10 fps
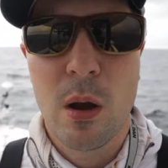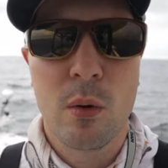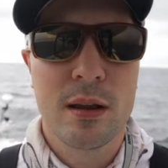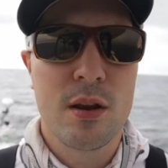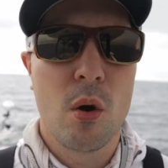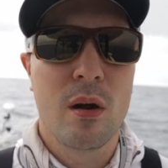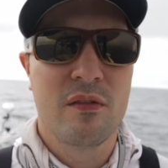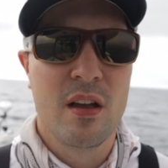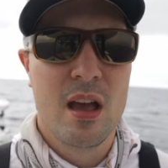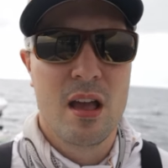I want to know
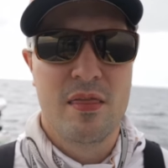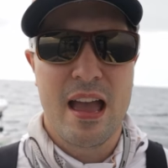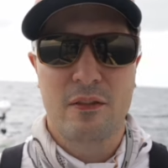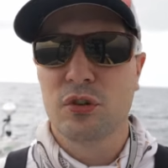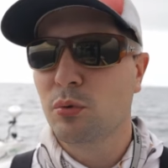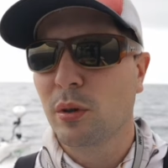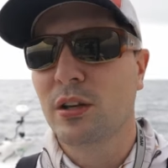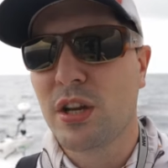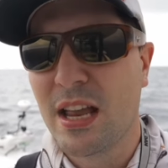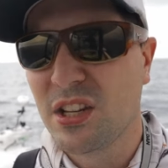if they have truly
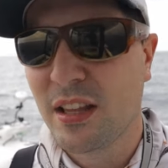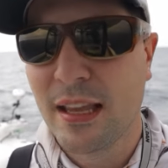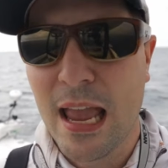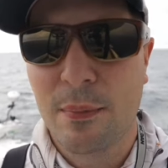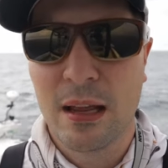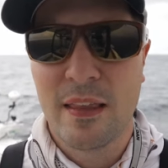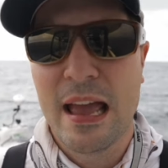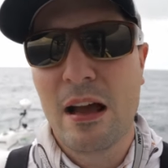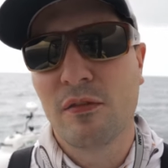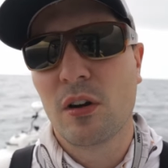changed the game like they
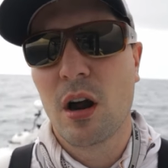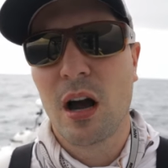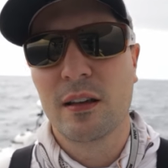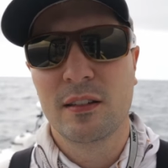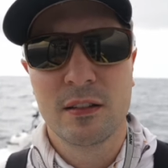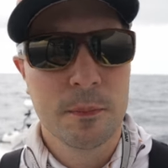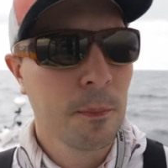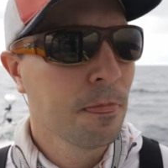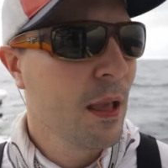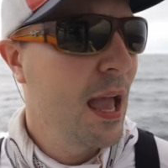have for us.
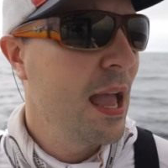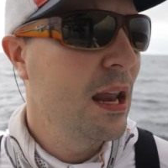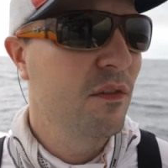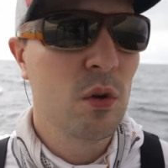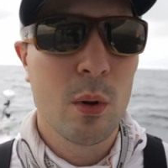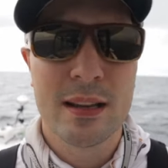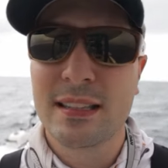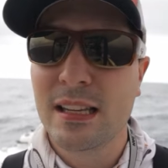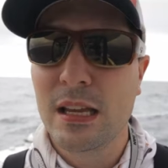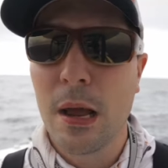And if you want to
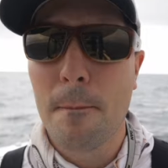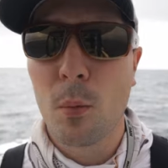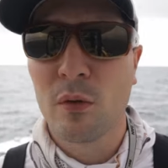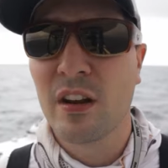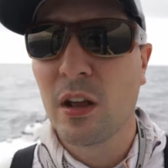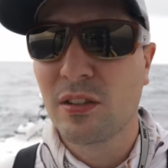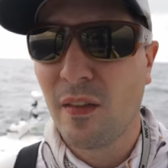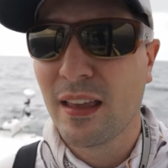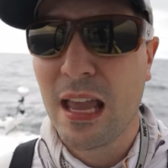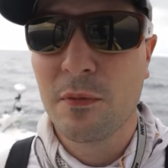see more videos
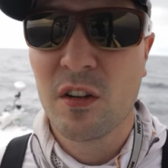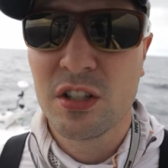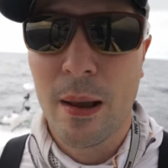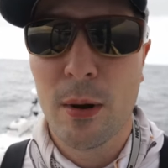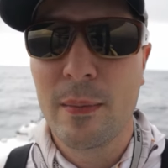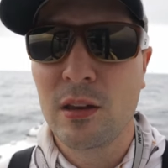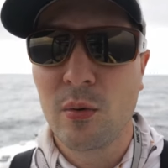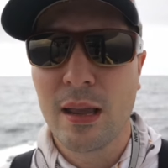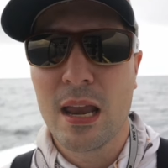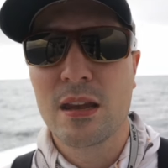on the Gamefish, I'm going to be
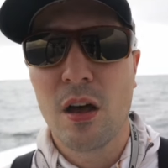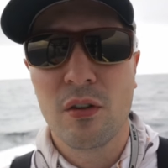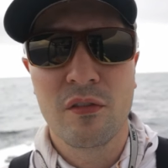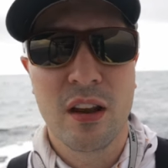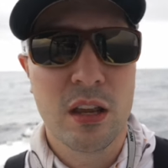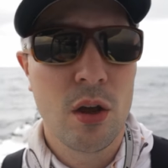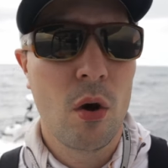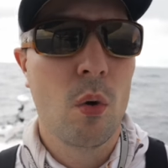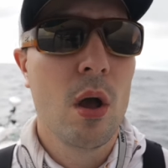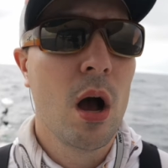doing another
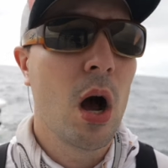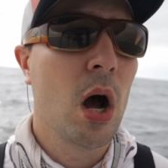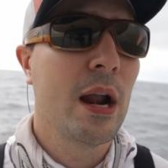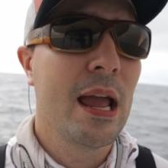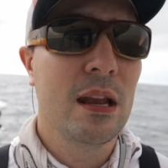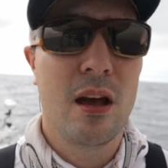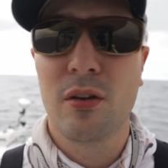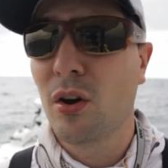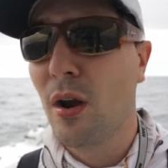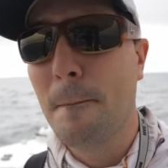video on
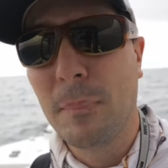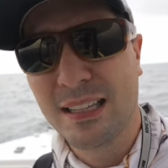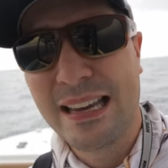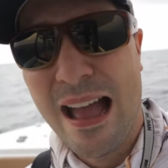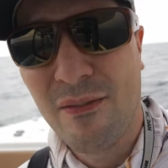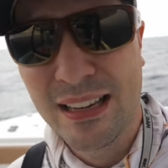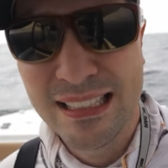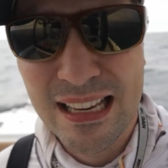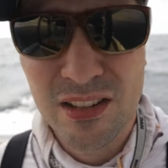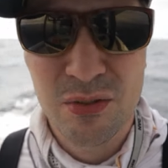another must-have
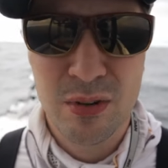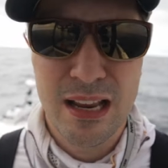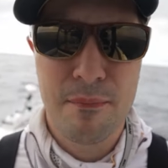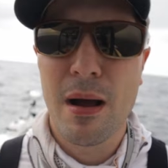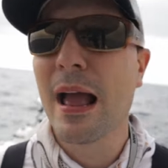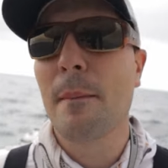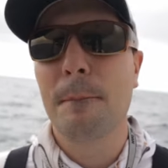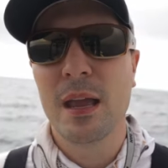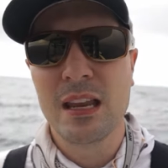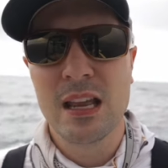accessory, in my
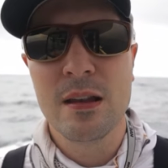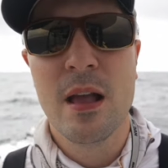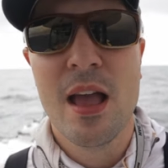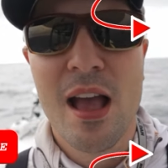opinion.